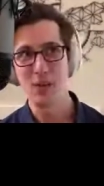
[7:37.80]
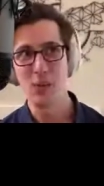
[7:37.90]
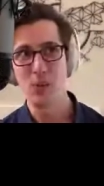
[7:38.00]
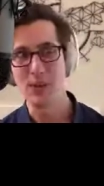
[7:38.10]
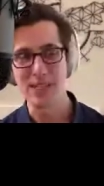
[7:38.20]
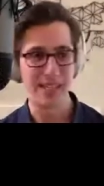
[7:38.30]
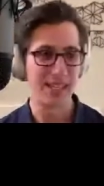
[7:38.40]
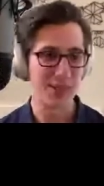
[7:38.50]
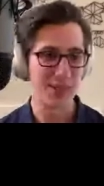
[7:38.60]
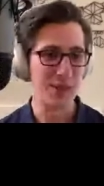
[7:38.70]
we can get
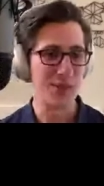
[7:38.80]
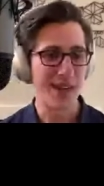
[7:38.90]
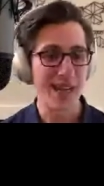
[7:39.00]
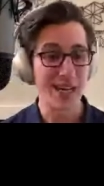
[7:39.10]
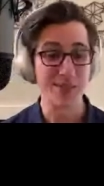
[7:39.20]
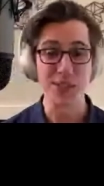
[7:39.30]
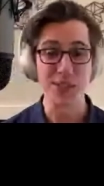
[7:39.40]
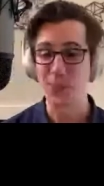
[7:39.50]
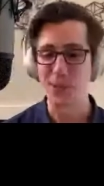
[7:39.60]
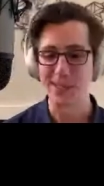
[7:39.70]
it to move out of
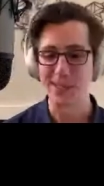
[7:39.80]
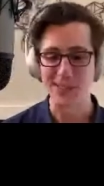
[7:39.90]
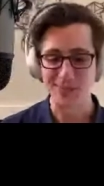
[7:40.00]
experimental.